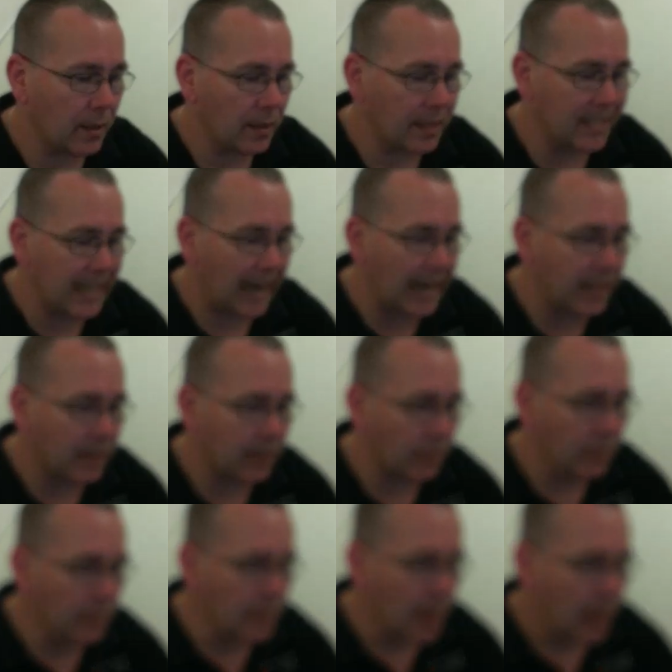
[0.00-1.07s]

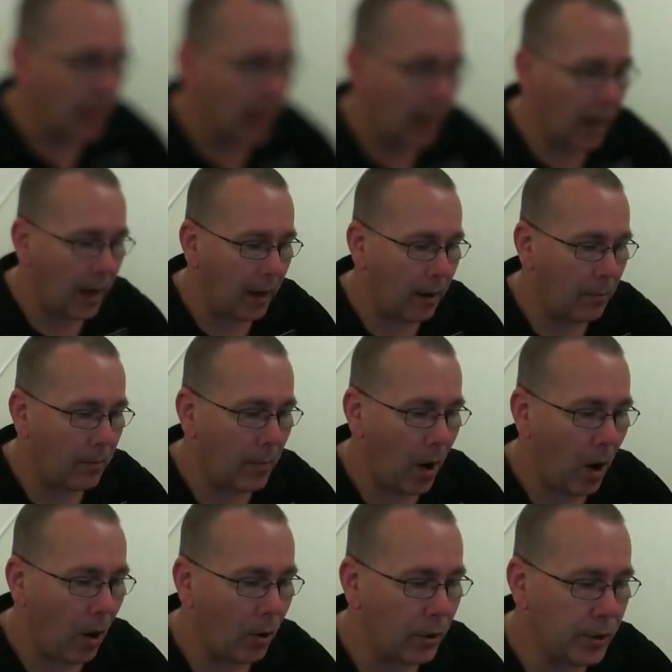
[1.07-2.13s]
datum, my
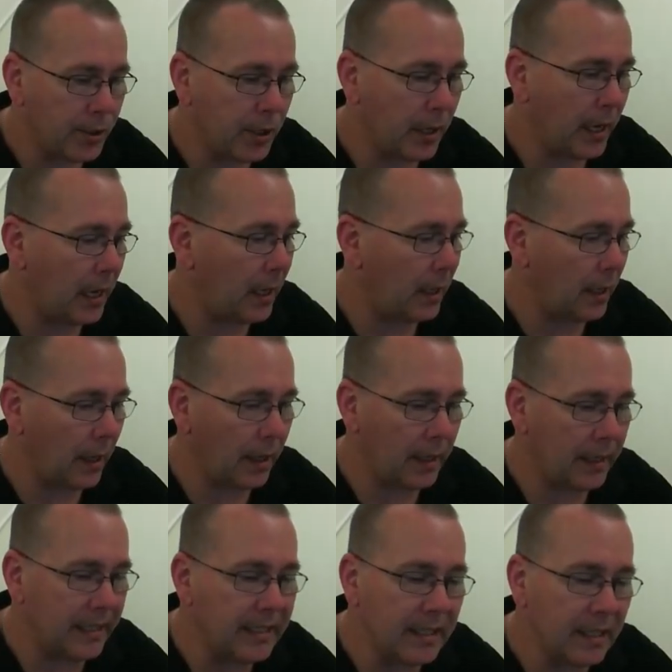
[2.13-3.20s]
origin here,
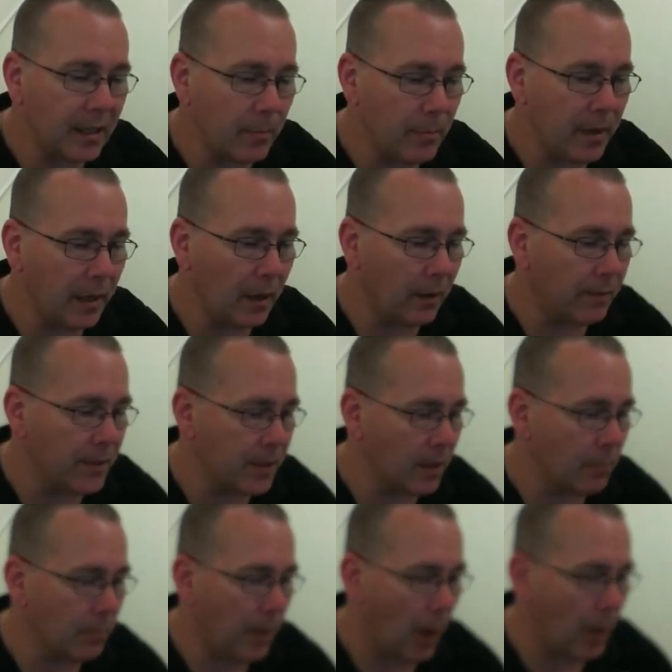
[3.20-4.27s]
is in the middle of this
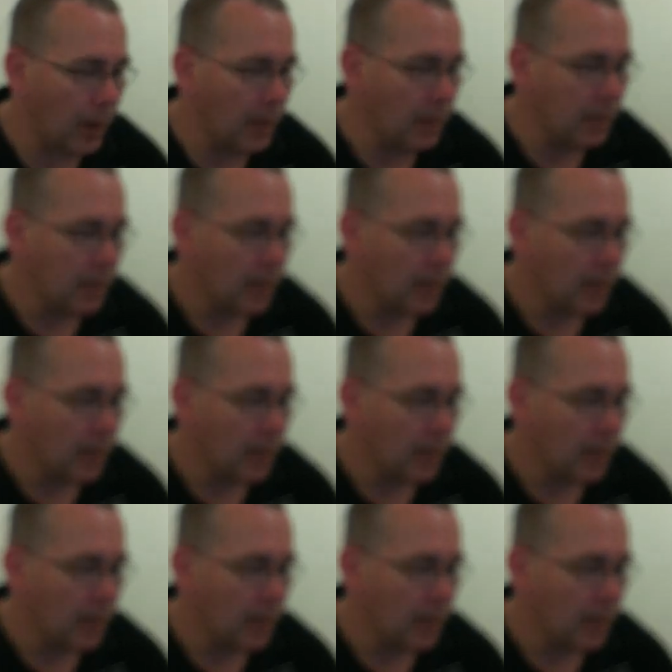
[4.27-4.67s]
component.